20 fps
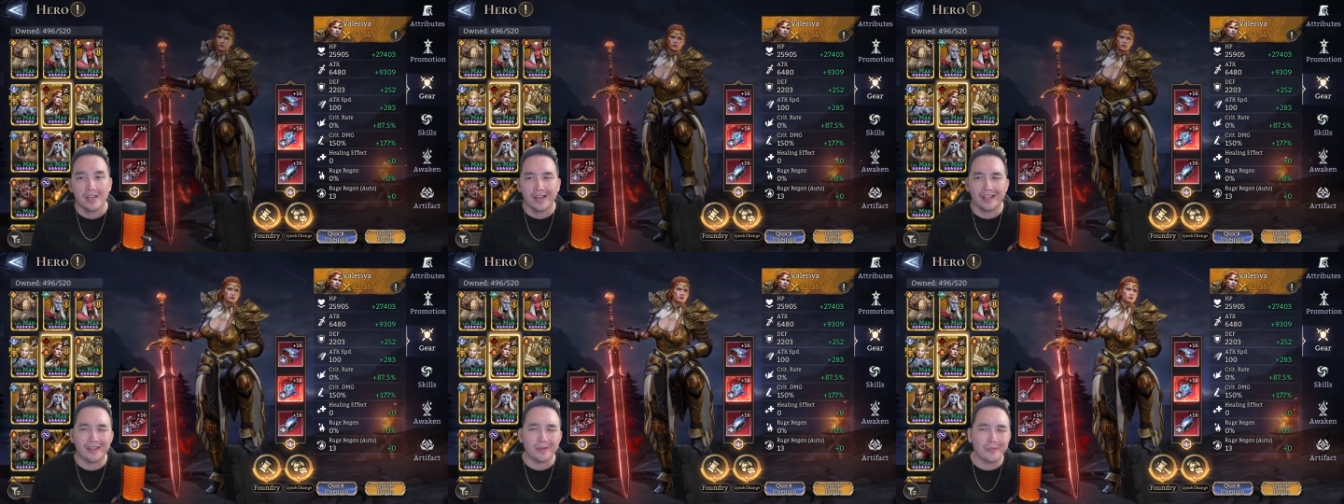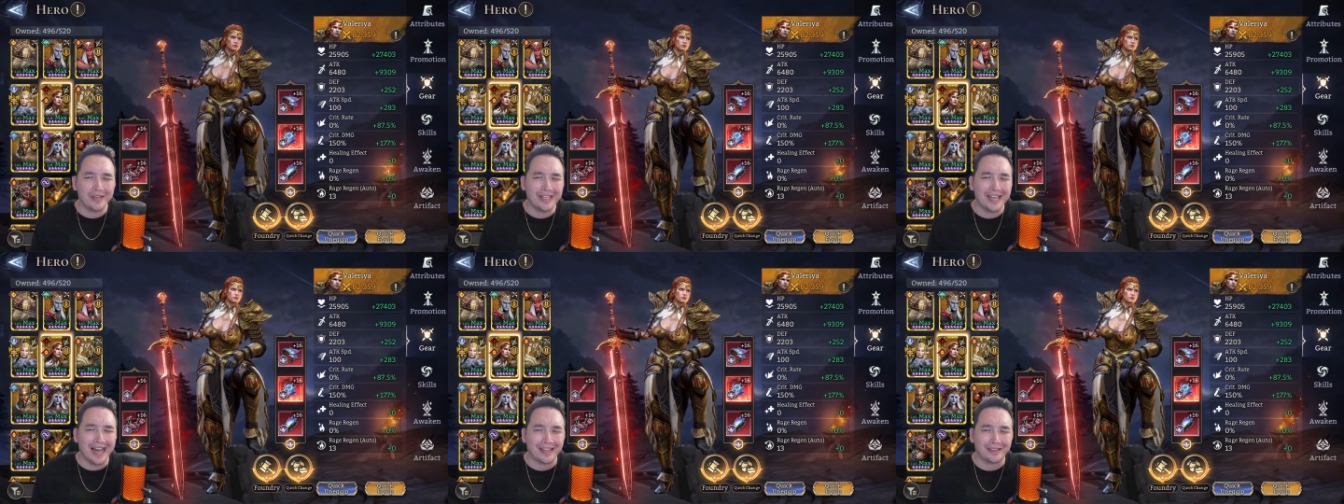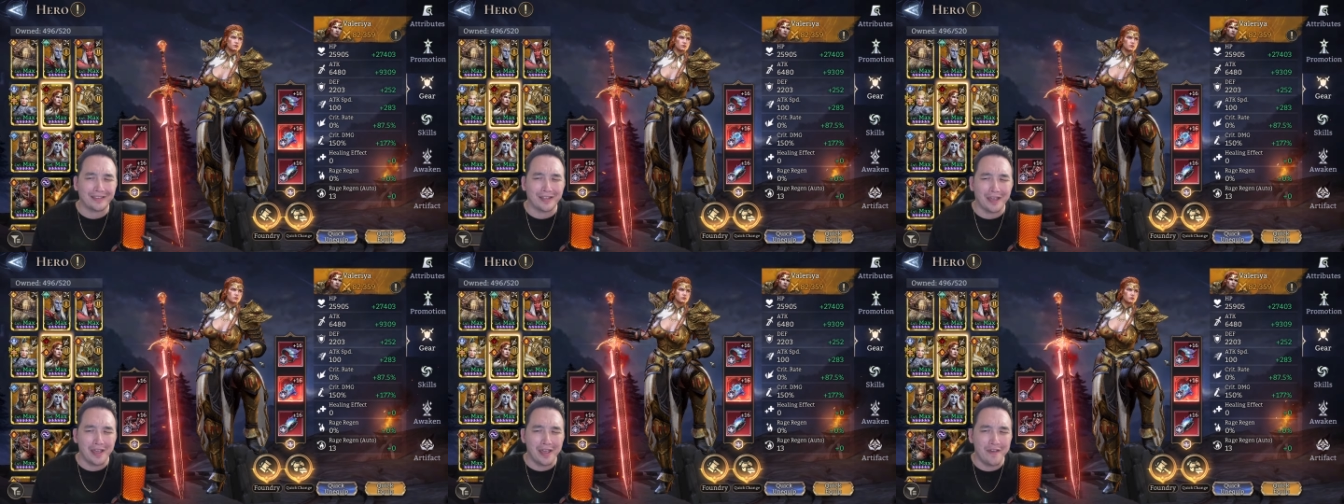And then we
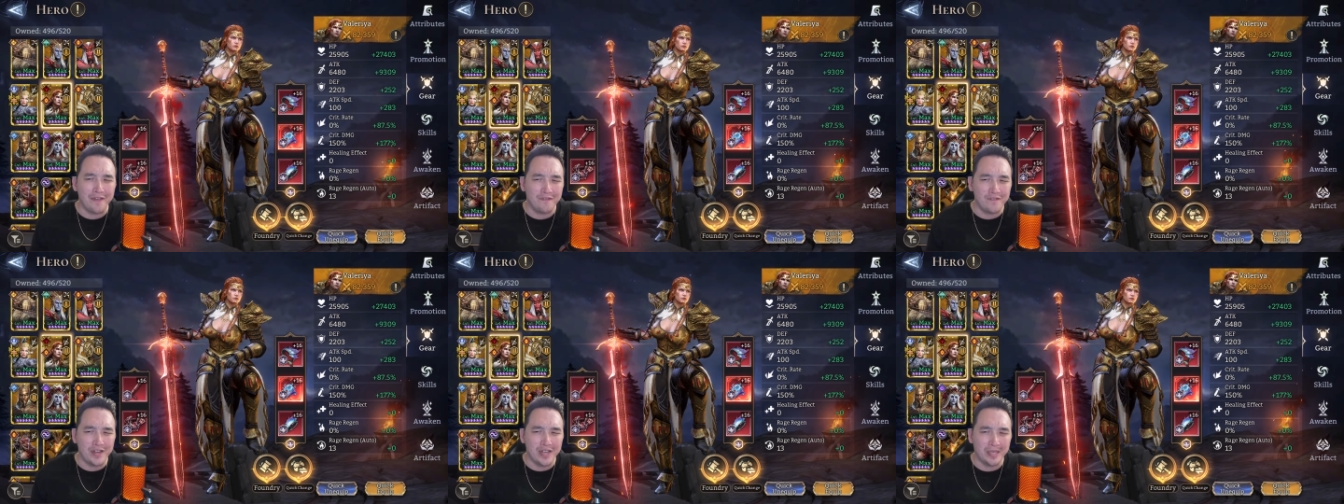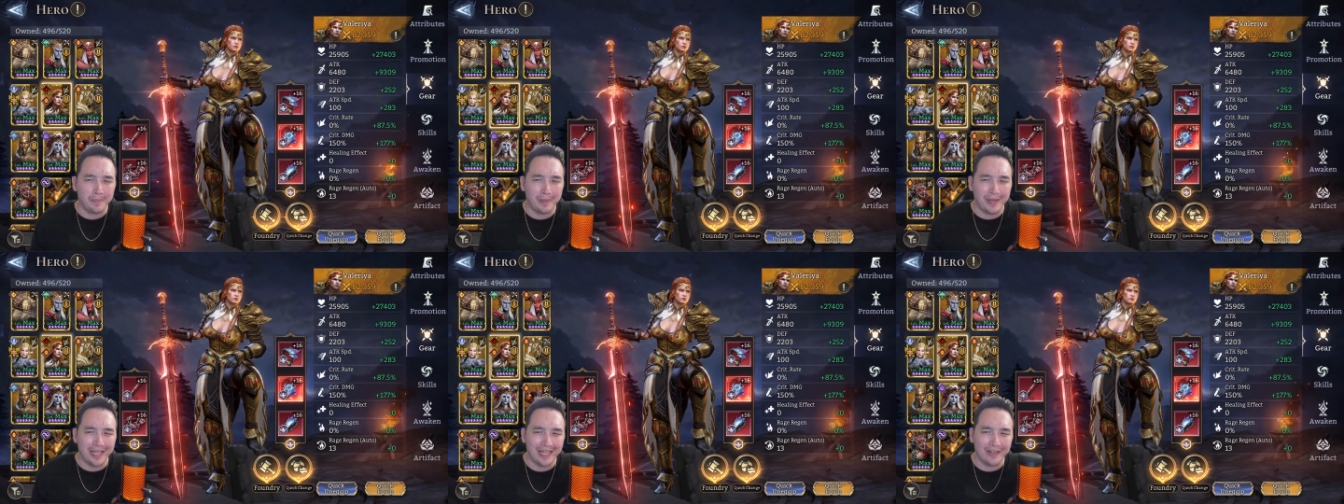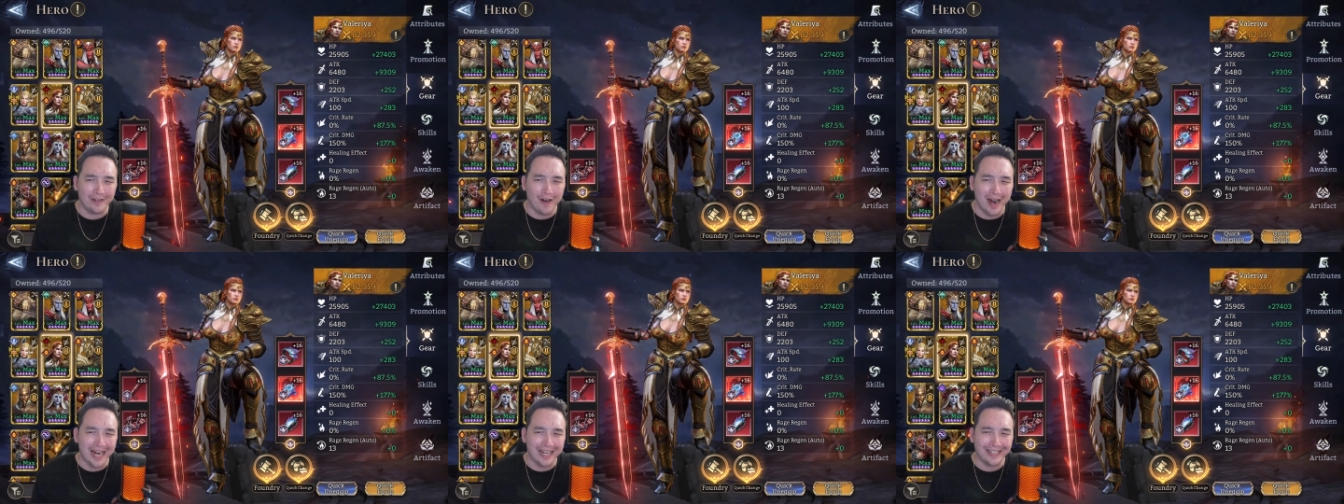got the
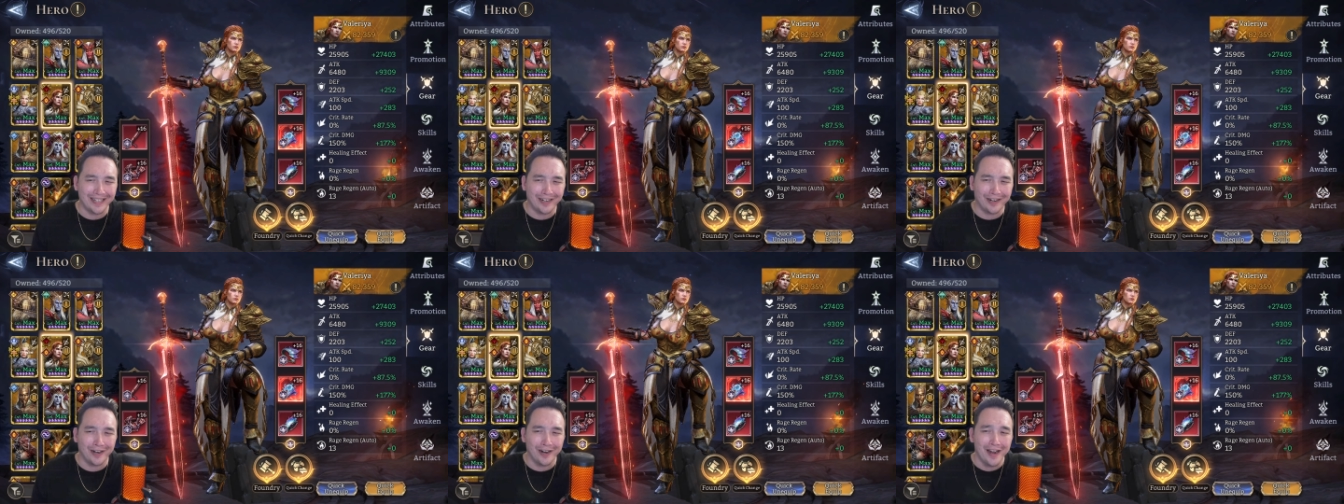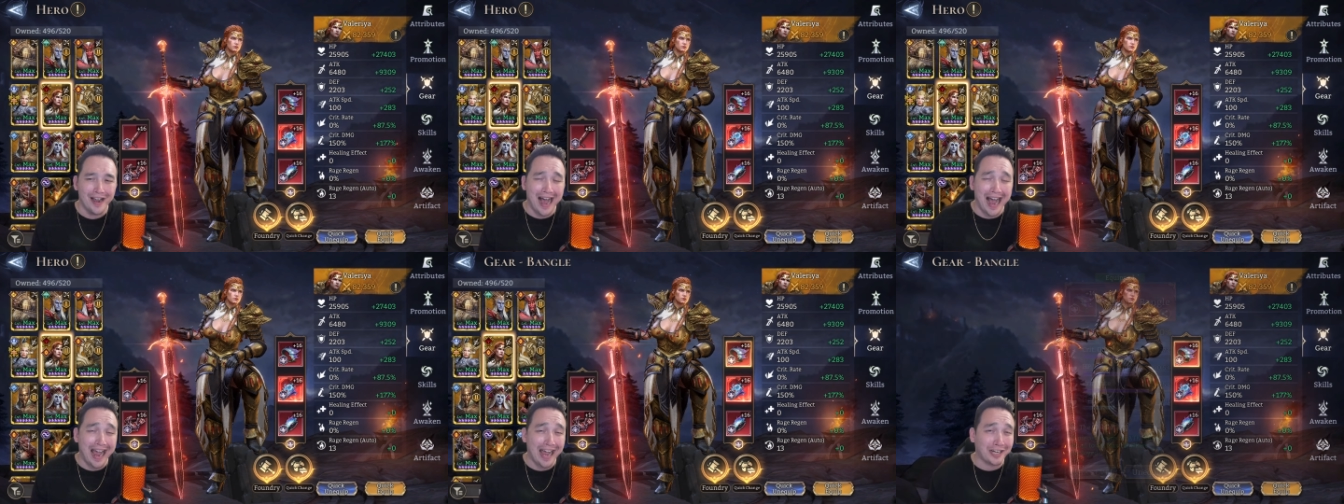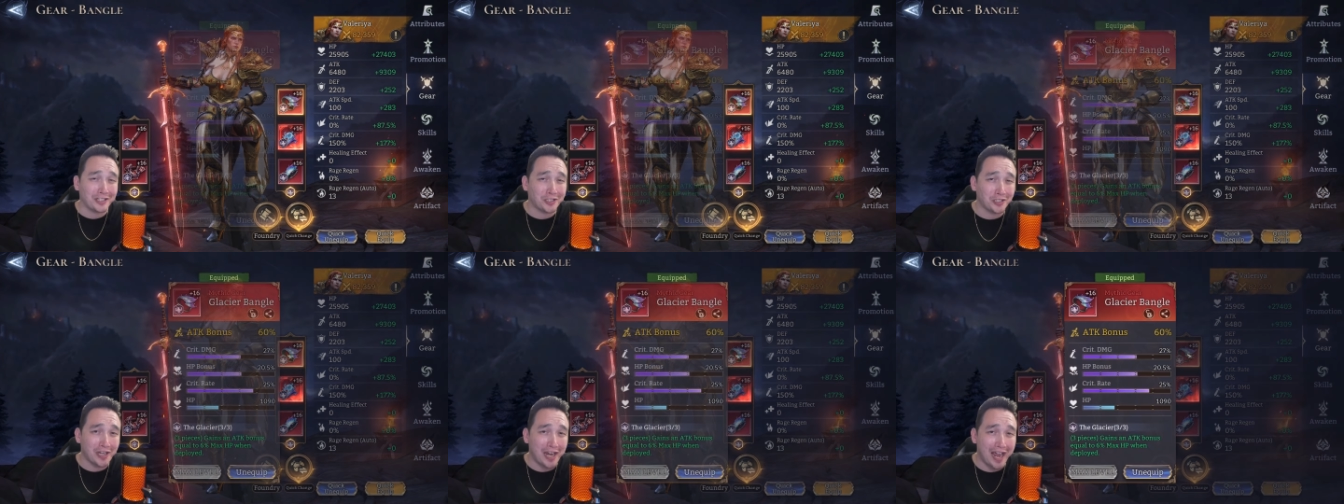MVP right here. I
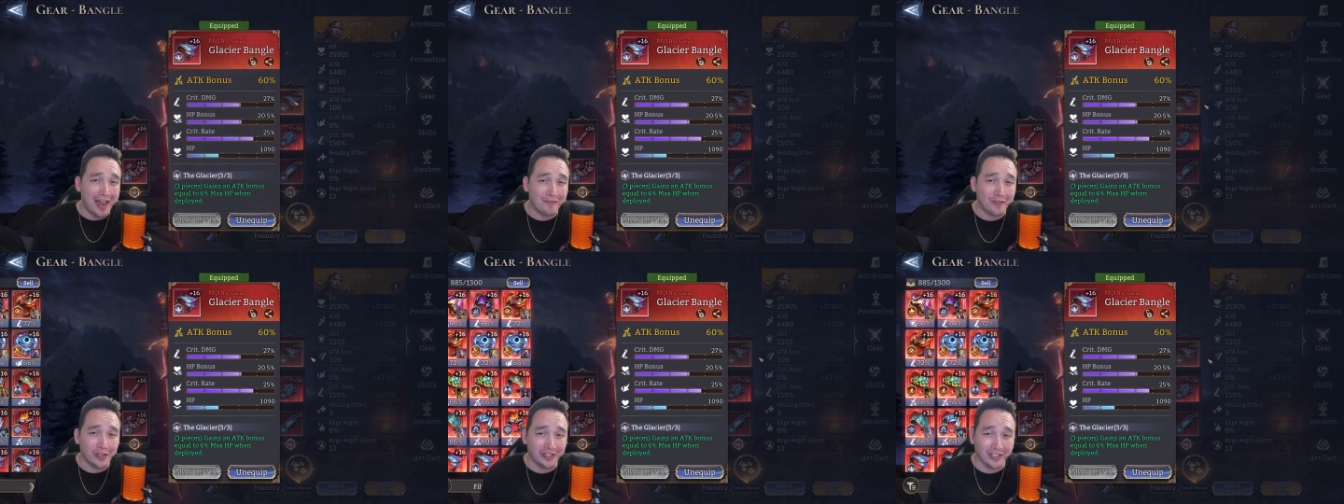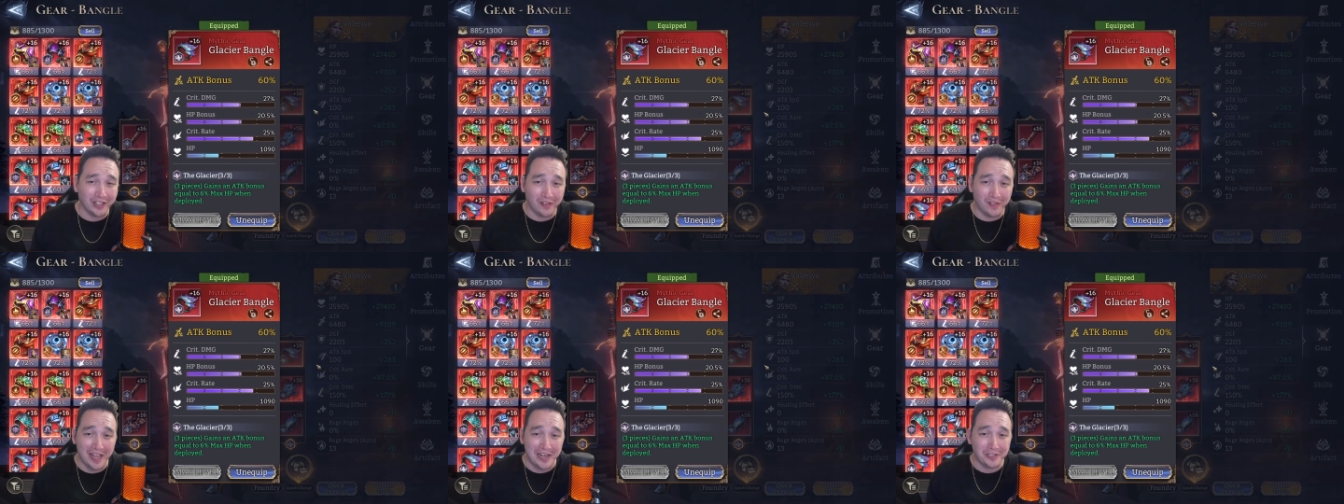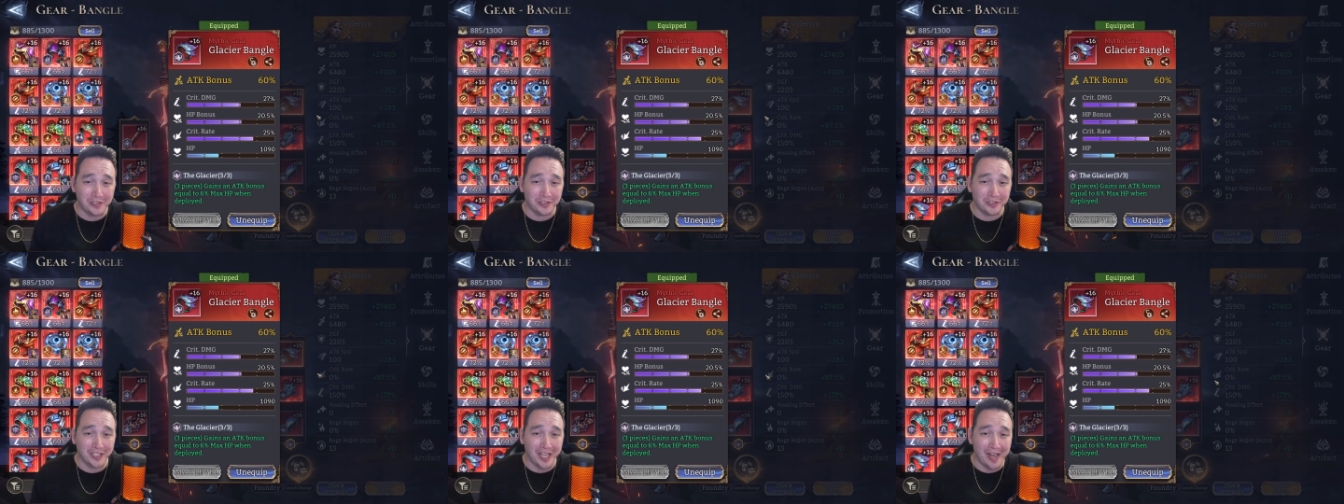actually have her in the
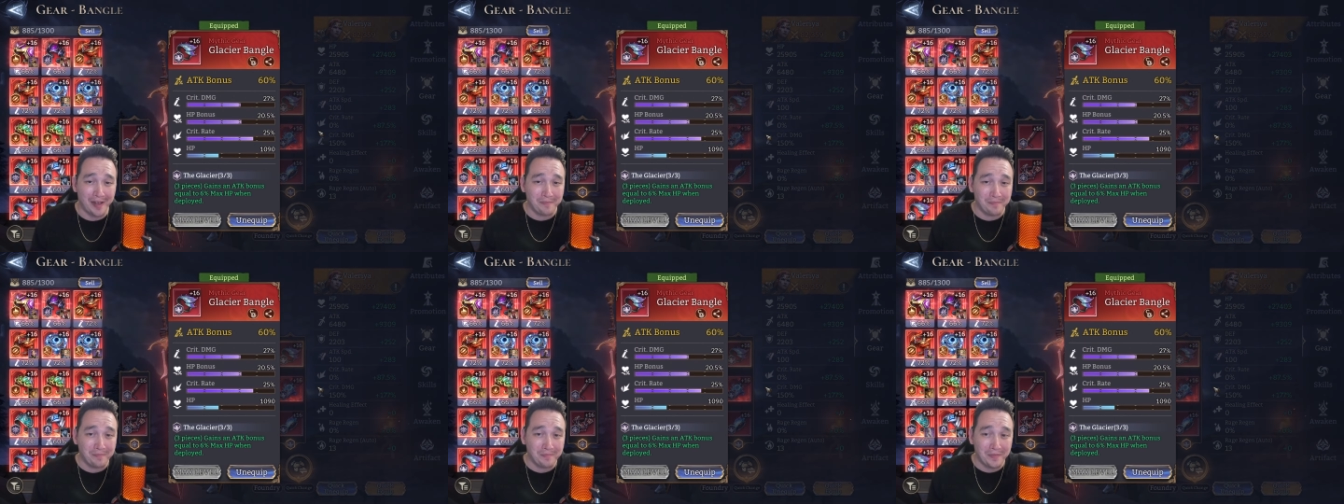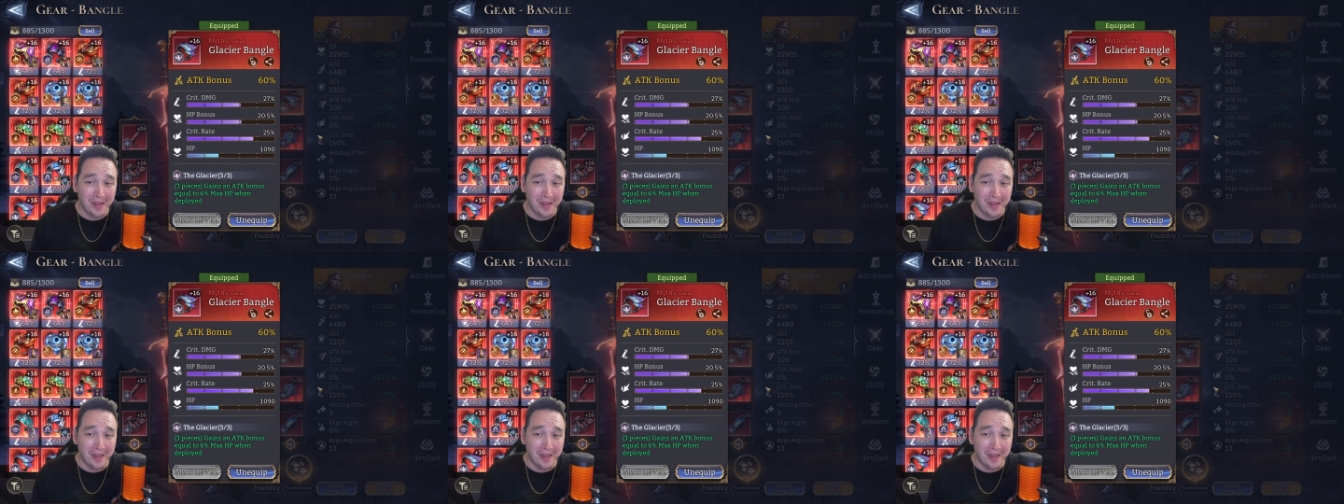Glacier set.